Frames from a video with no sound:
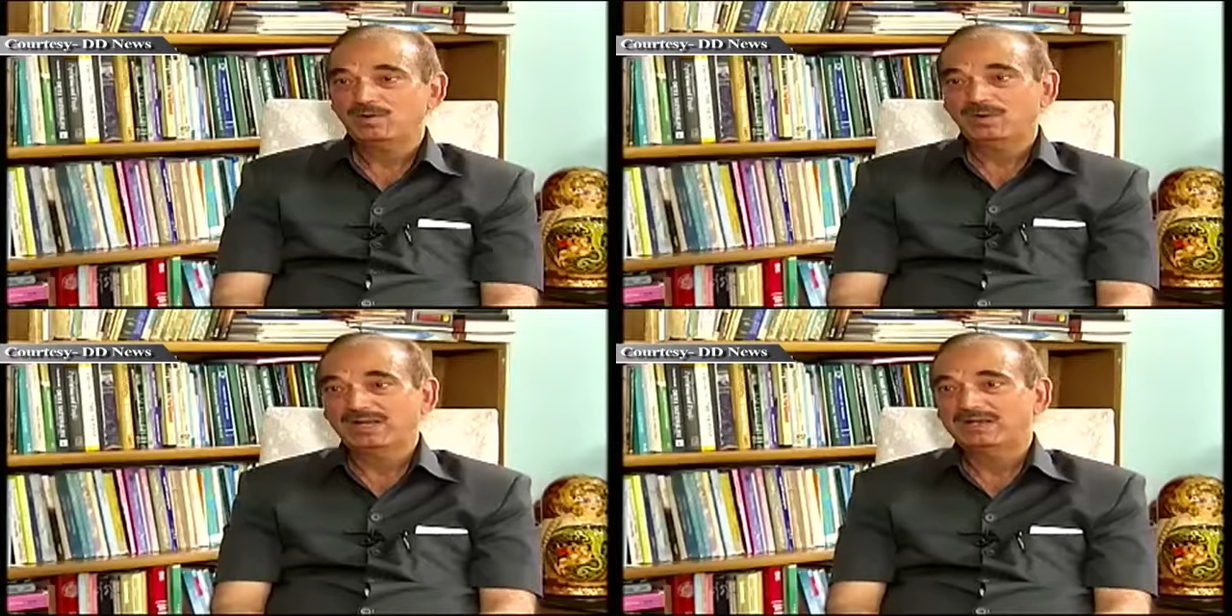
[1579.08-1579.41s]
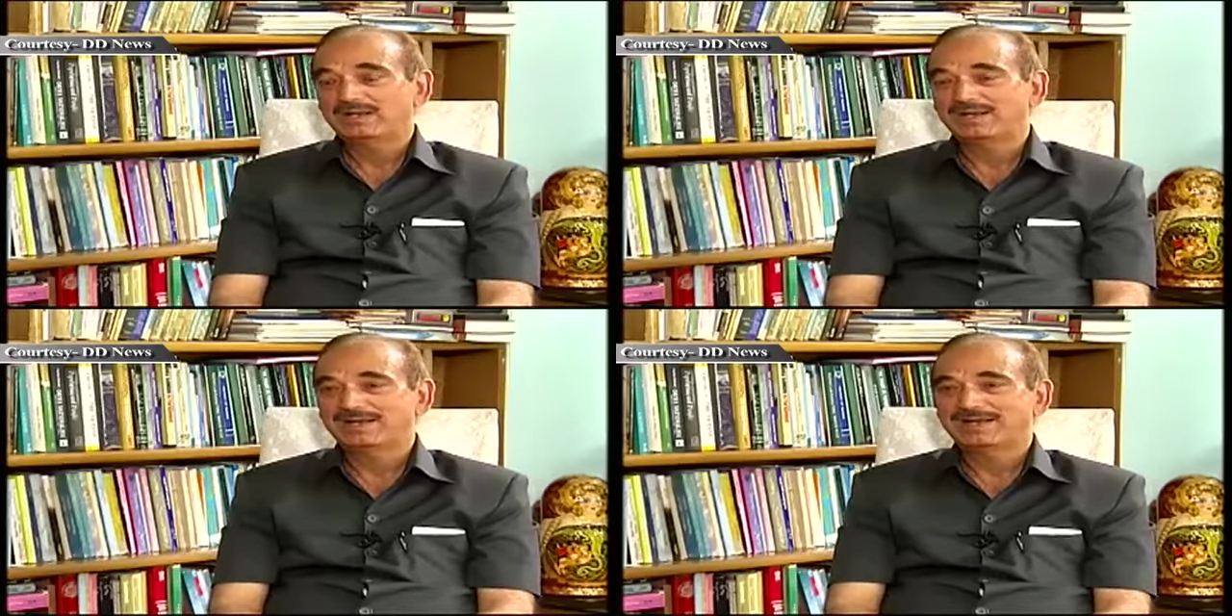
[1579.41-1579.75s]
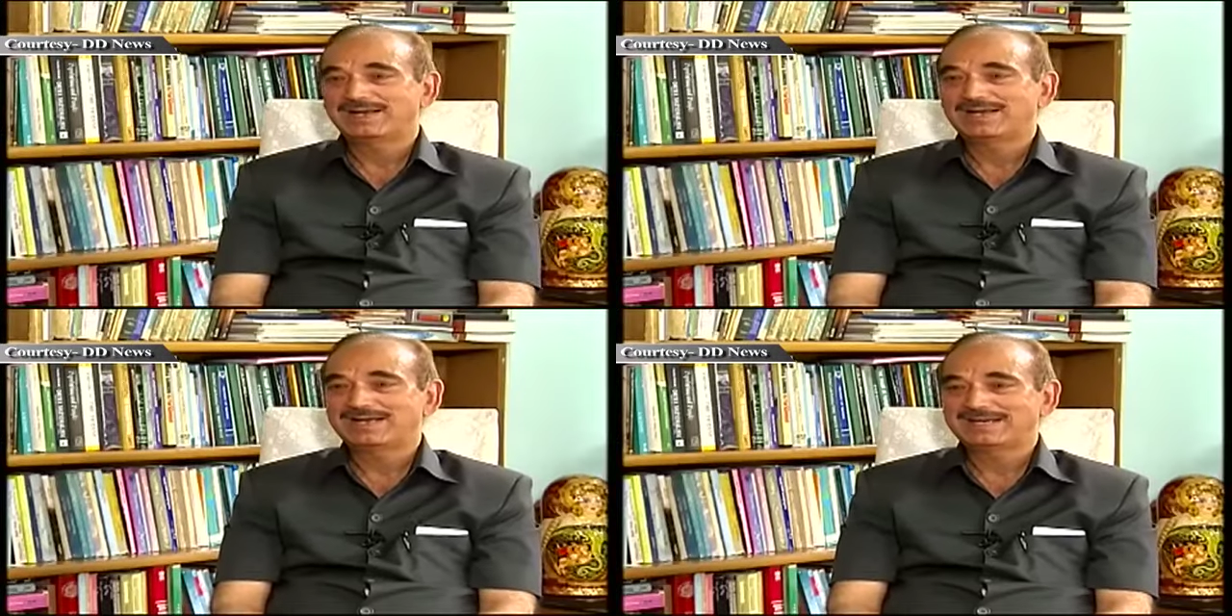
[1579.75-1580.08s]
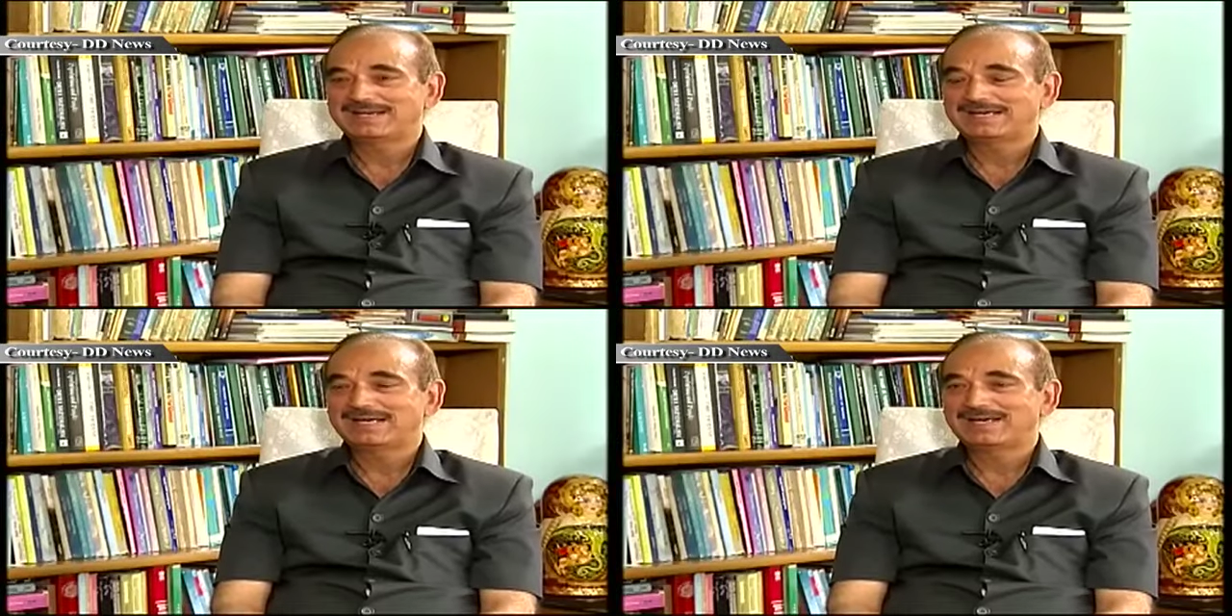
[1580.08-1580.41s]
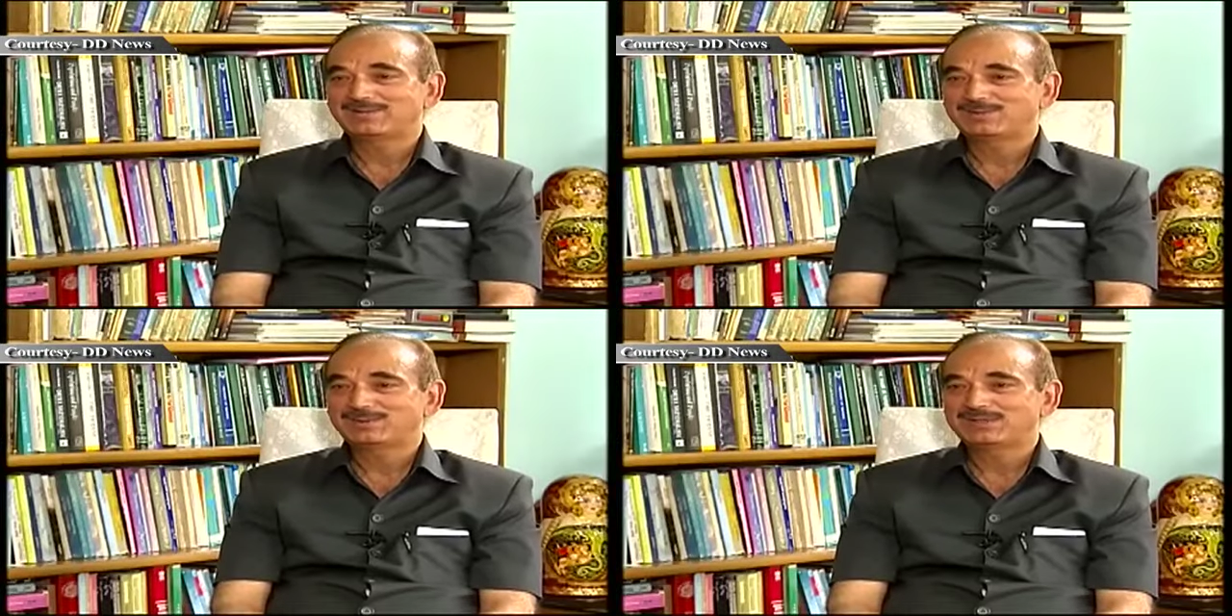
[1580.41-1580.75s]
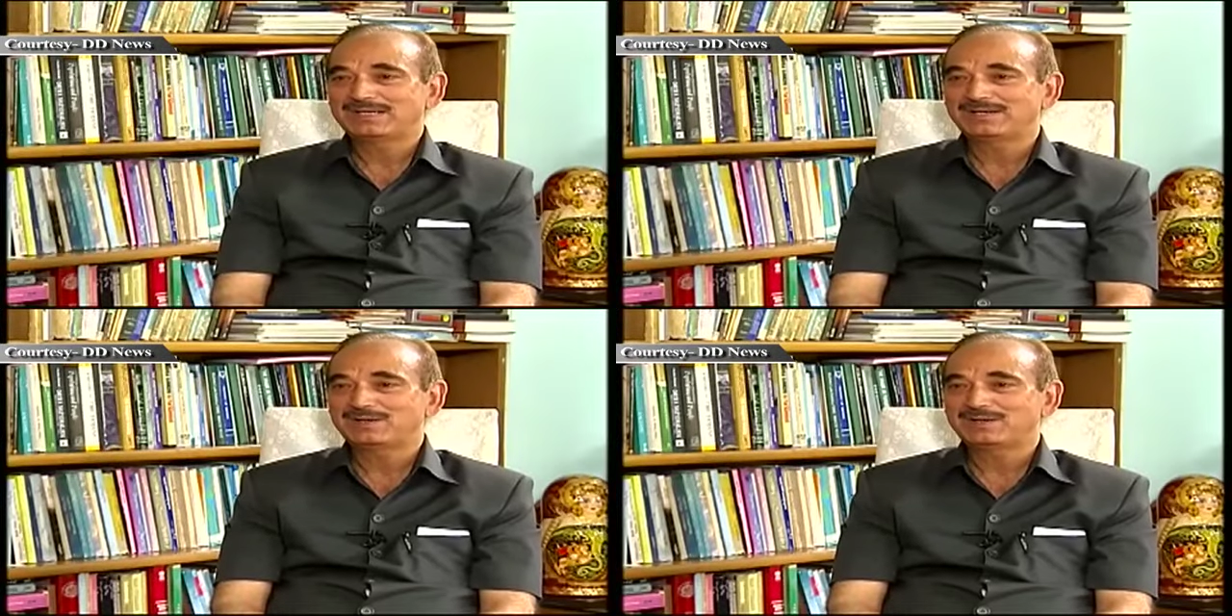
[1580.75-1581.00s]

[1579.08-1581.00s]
well, uh, uh, I, I won't say